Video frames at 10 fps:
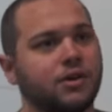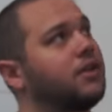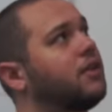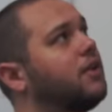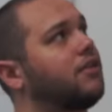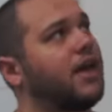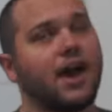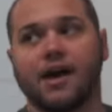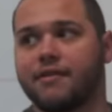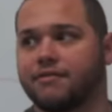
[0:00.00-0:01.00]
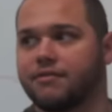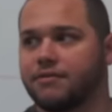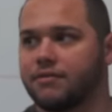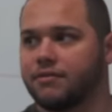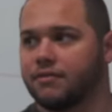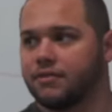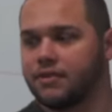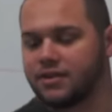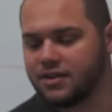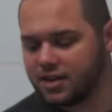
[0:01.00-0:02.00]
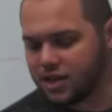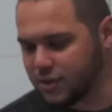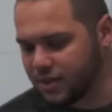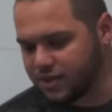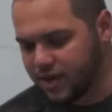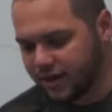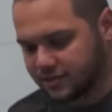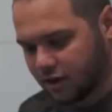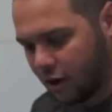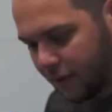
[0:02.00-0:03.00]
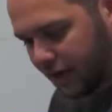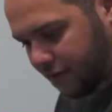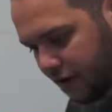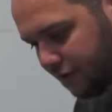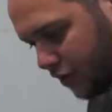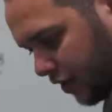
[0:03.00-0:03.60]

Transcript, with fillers: they not come have tens right out of the box? You would think so, but even if you